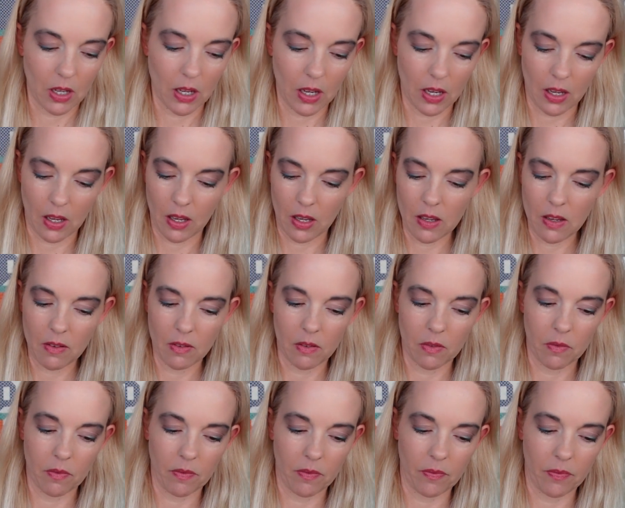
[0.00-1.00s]
Okay.
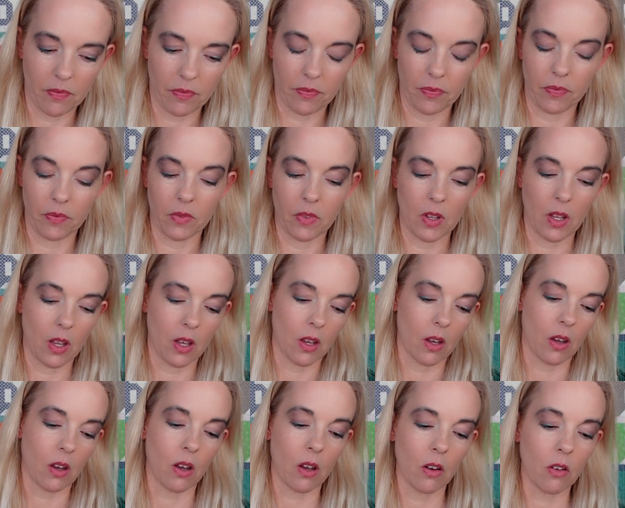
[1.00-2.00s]

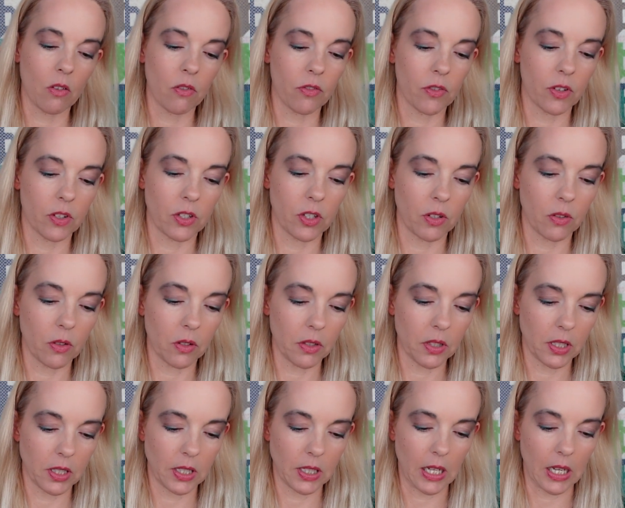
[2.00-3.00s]
Oh, for doodle's
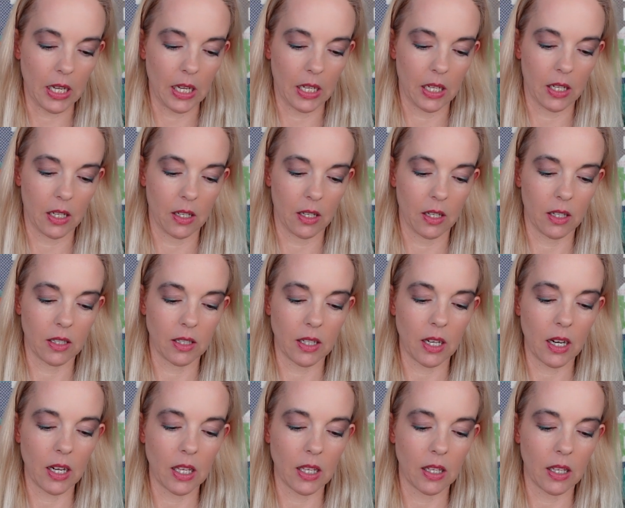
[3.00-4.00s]
sake. It's
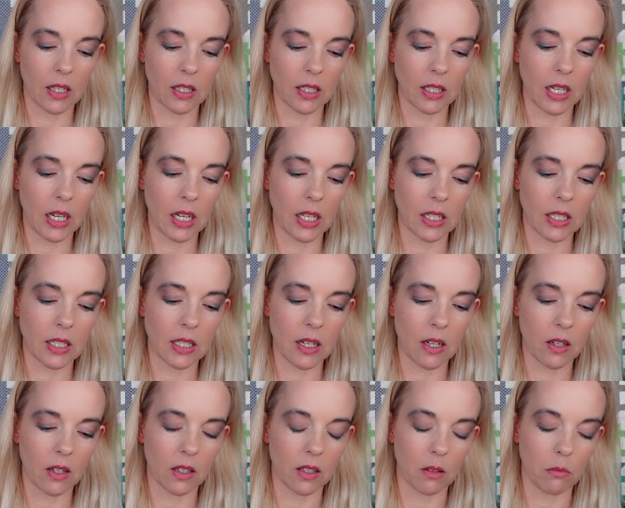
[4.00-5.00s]
getting
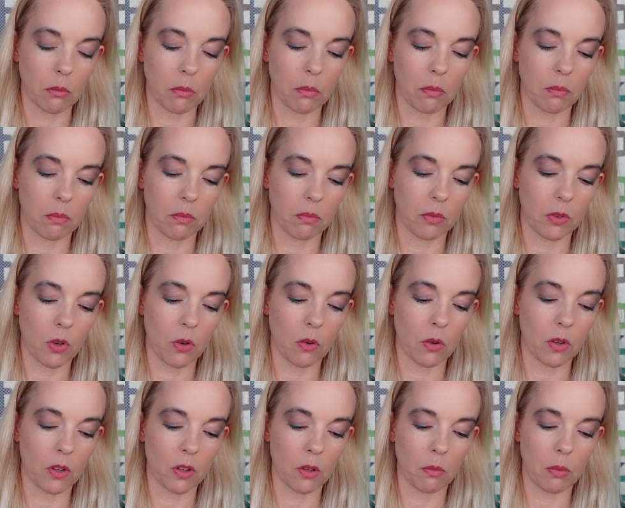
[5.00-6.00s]
stuck in the
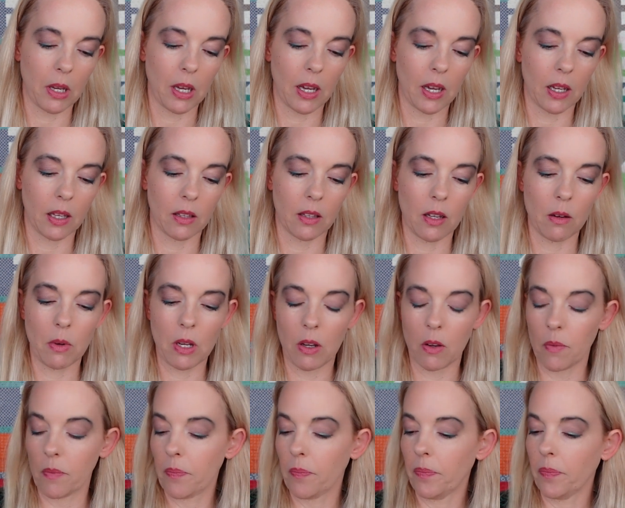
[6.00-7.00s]
corner of the bag. There we go.
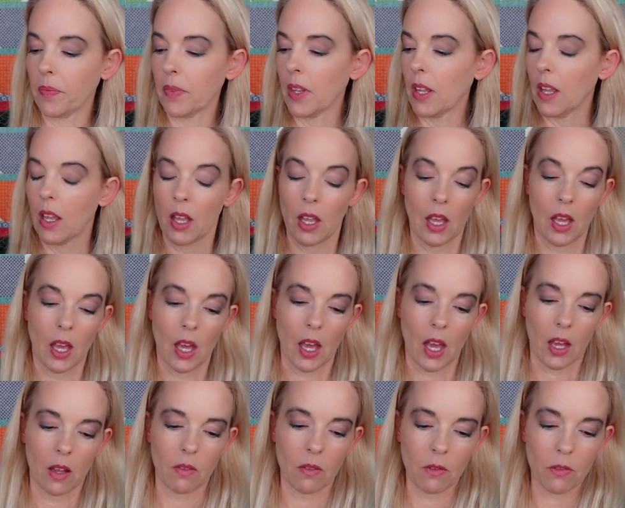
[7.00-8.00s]

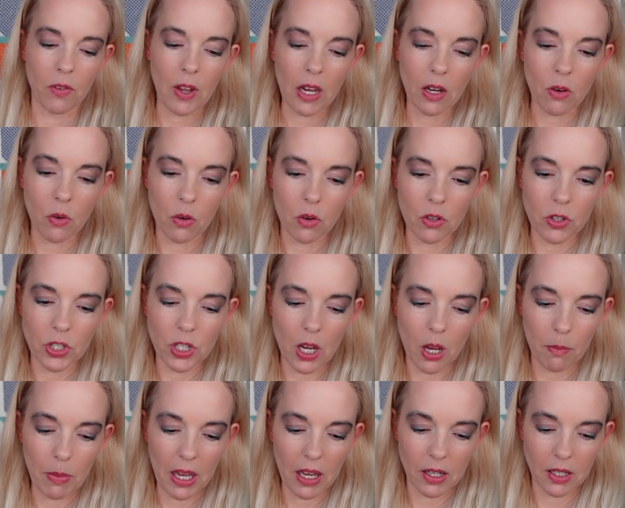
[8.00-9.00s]
In fact, Quarter
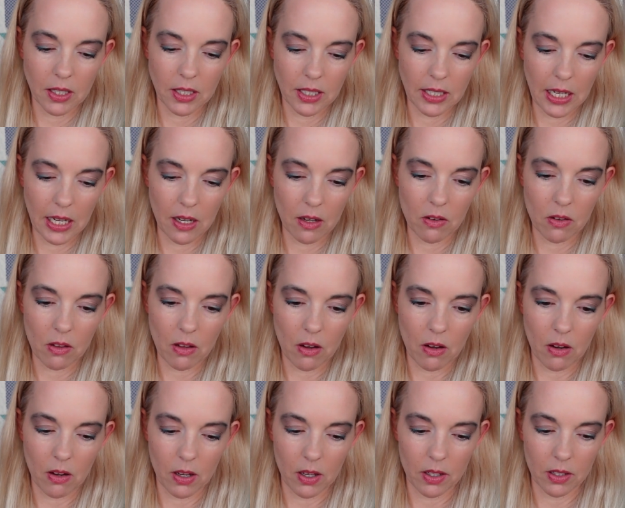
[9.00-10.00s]
Shop had a sale
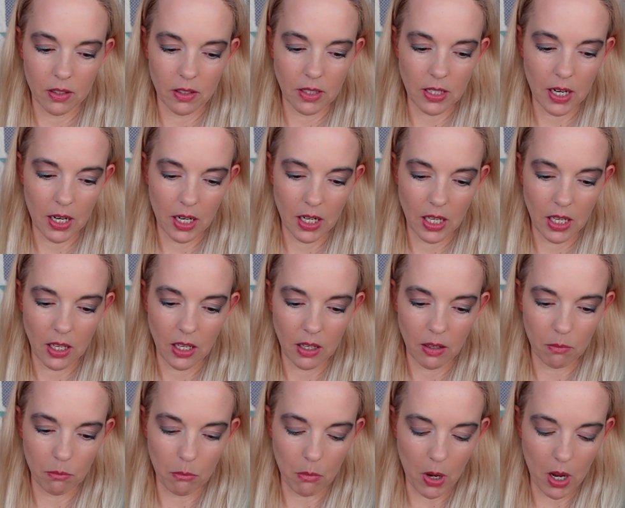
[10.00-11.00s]
on Tiny
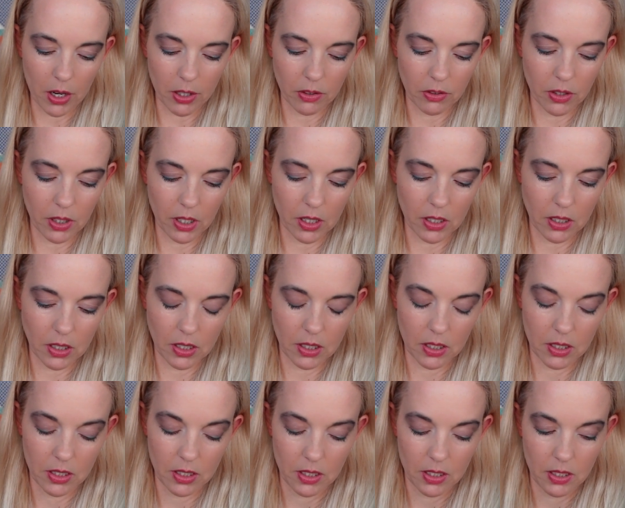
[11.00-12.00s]

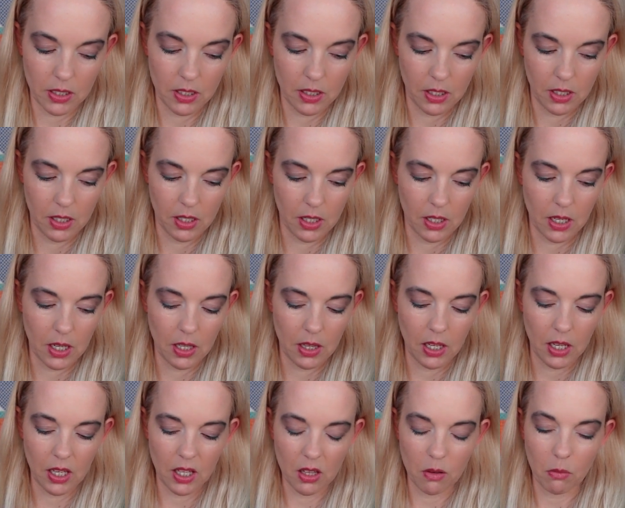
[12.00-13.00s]
Modernist, I
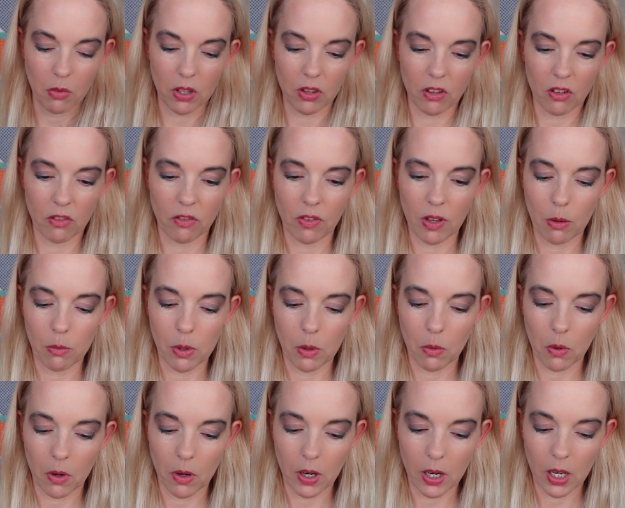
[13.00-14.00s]
think in the month of
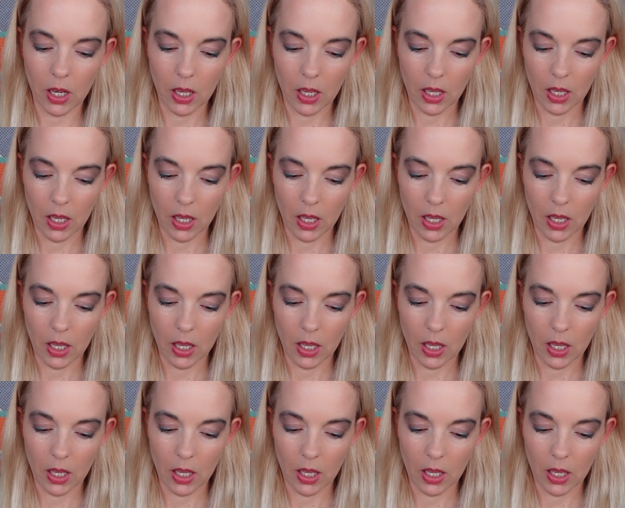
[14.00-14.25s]
February.